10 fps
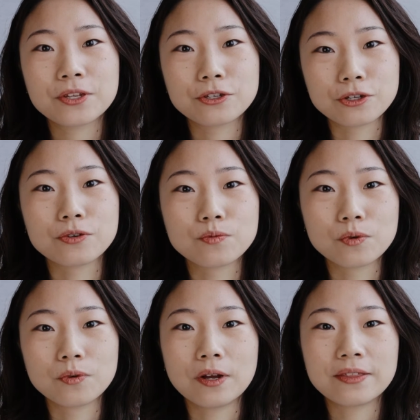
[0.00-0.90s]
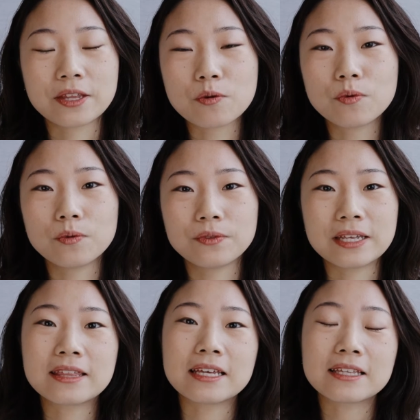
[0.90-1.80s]

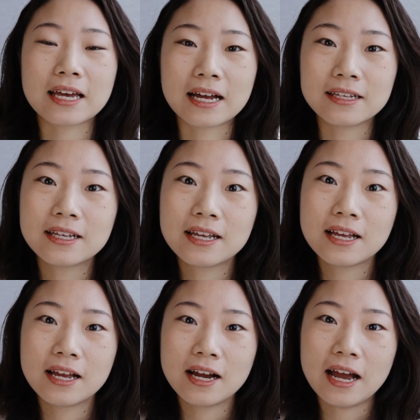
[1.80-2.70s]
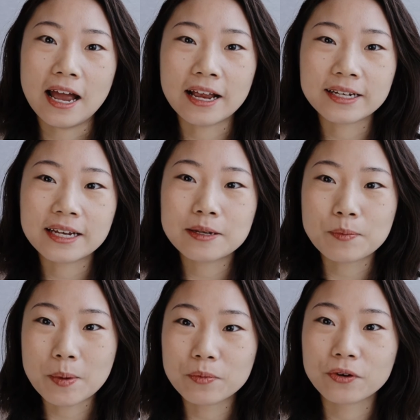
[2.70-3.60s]
they think that any
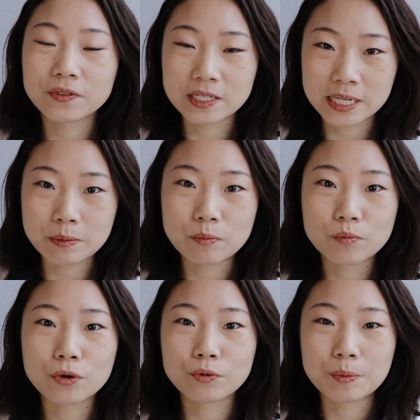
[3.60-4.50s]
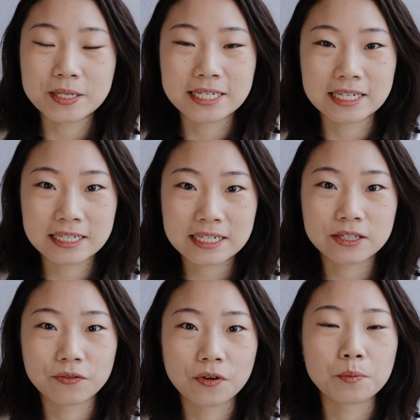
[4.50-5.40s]
member of the team will represent
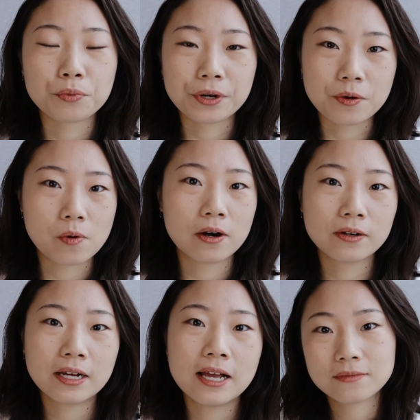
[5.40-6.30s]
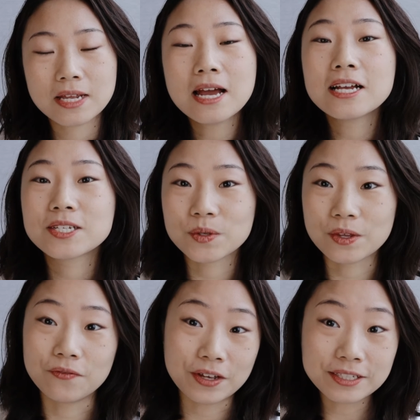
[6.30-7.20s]
the firm pretty well. So
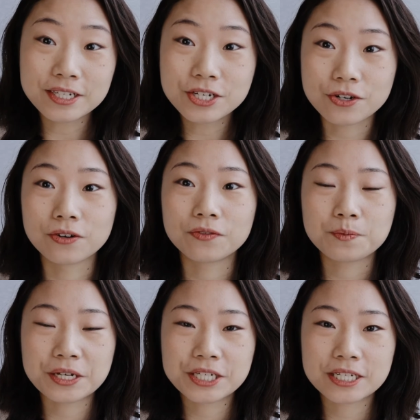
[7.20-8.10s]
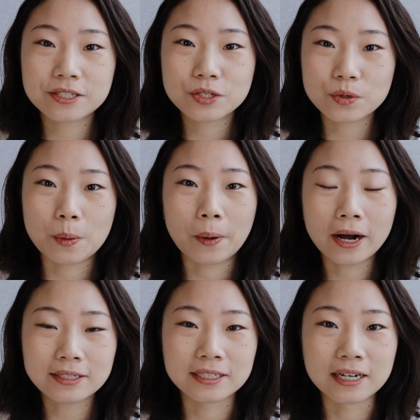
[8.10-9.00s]
the advantage of pitching to a
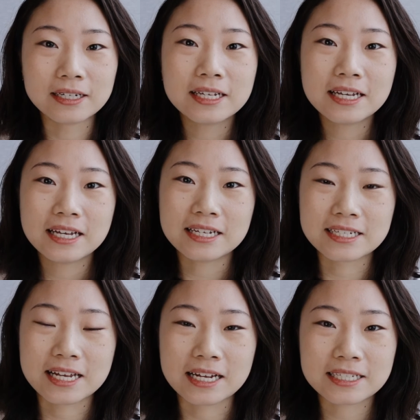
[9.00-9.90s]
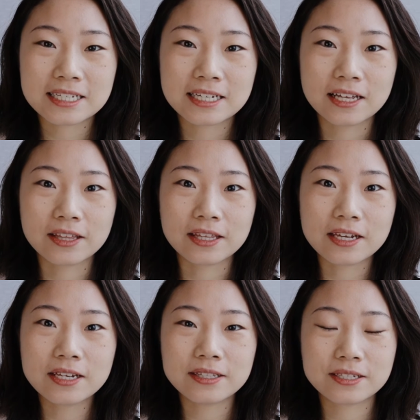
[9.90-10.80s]
partner is that
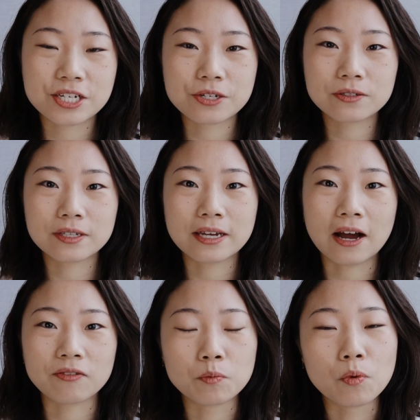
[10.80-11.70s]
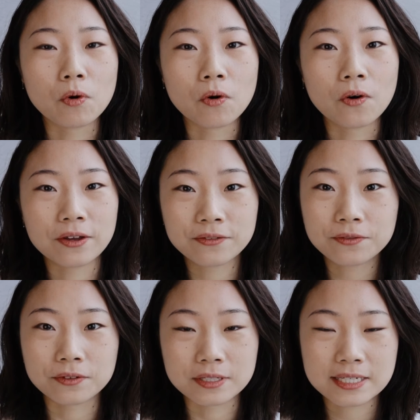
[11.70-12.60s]
they generally have more
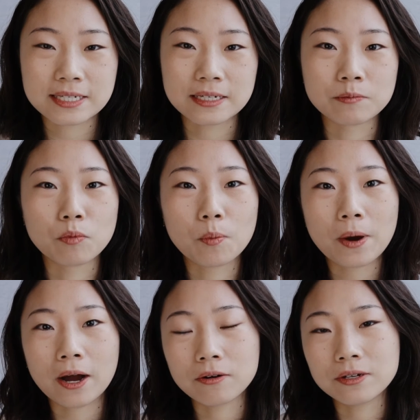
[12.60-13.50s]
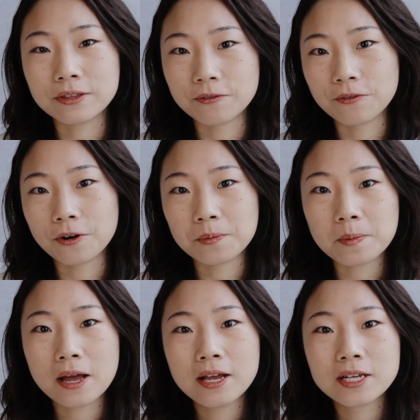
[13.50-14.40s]
influence and more power in the
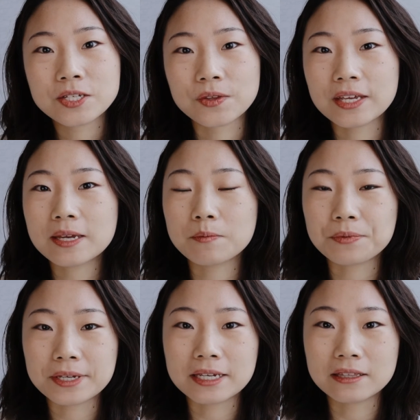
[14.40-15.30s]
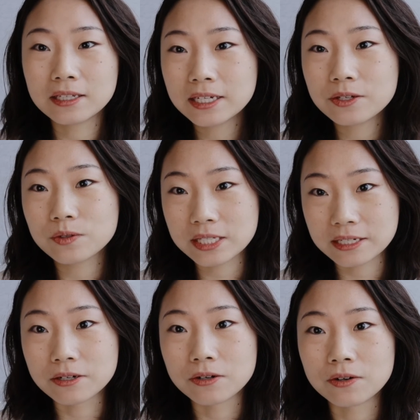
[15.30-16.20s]
firm, so they can be leading your
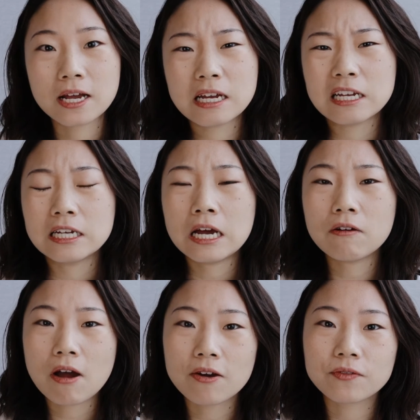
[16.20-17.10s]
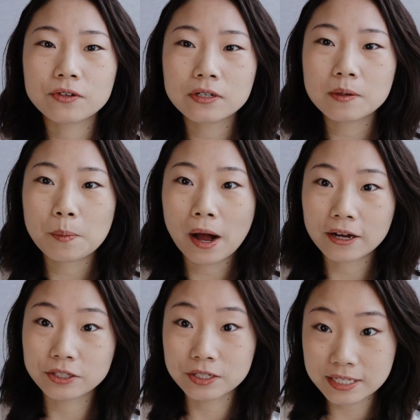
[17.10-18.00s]
deal. However,
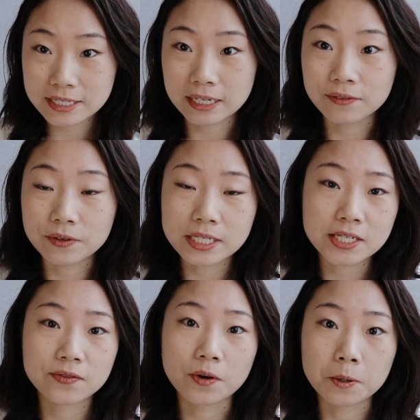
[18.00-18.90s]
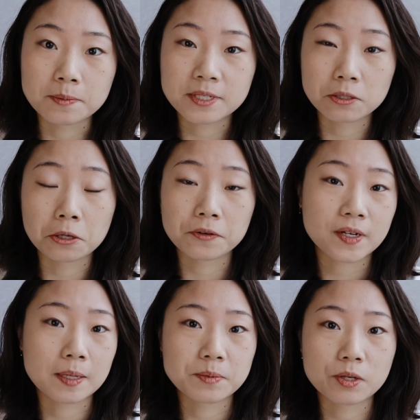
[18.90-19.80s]
partners in VC firms a lot of
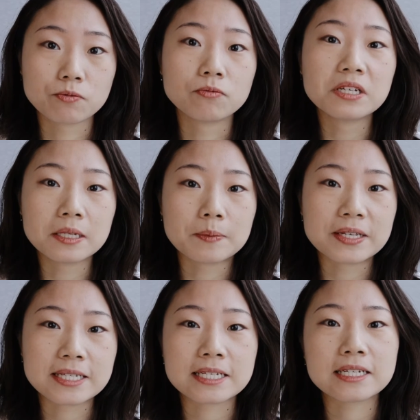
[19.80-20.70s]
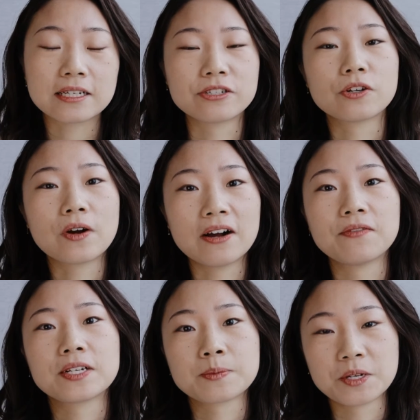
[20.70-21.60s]
times are really busy and don't
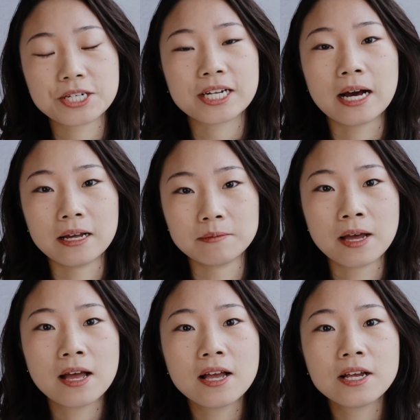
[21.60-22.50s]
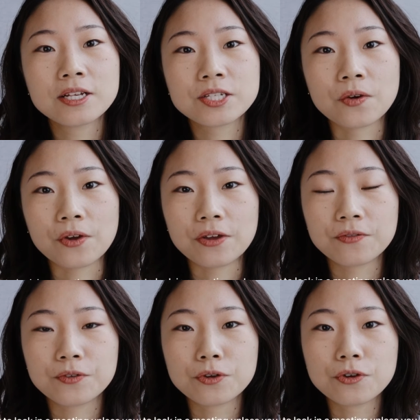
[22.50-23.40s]
have as much time. So
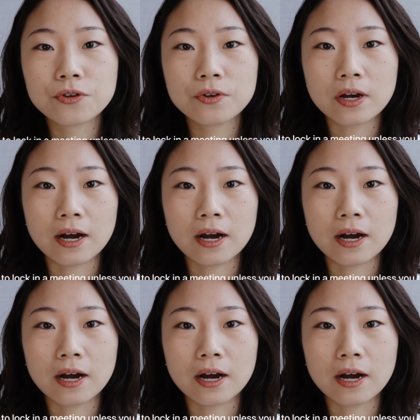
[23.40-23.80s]
if you